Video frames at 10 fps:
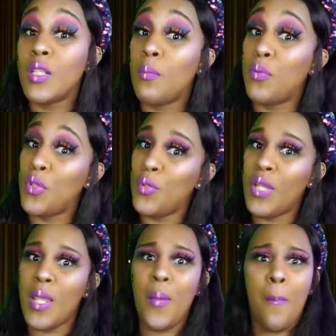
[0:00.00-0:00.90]
the
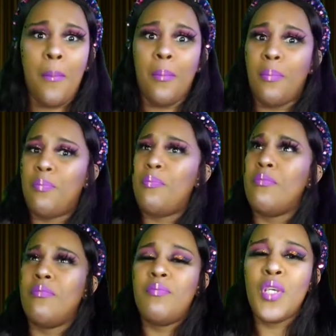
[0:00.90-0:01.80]
beauty
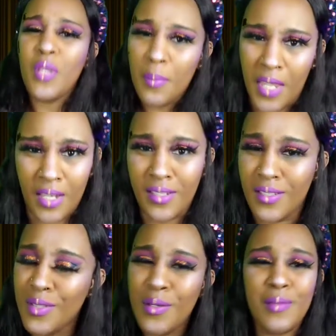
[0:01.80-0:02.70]
beauty
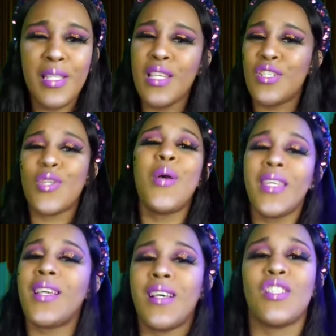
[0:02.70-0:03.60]
bandits you know what i'm saying
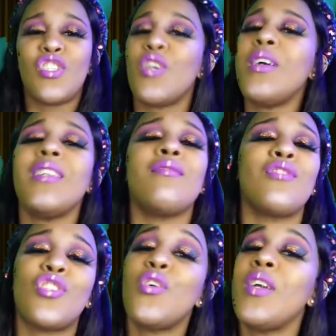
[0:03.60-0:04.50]
join us join
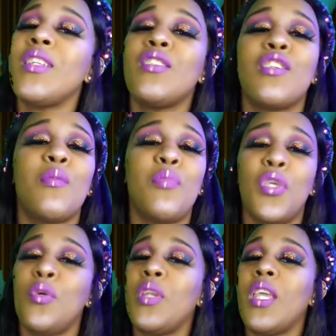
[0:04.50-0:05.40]
join the
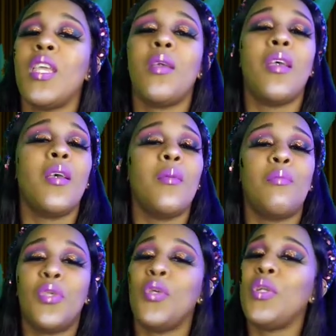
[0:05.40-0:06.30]
beauty
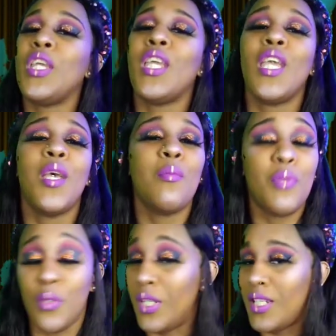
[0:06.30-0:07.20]
beauty
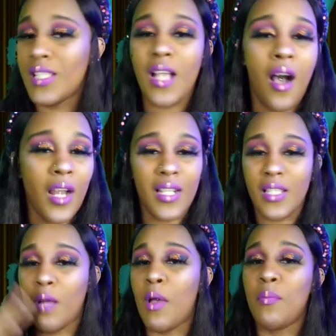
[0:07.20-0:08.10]
beauty. That's all I
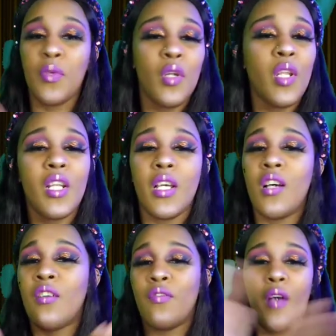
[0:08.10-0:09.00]
talk about. Beauty,
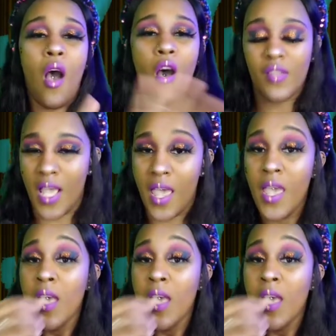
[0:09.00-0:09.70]
love, all that.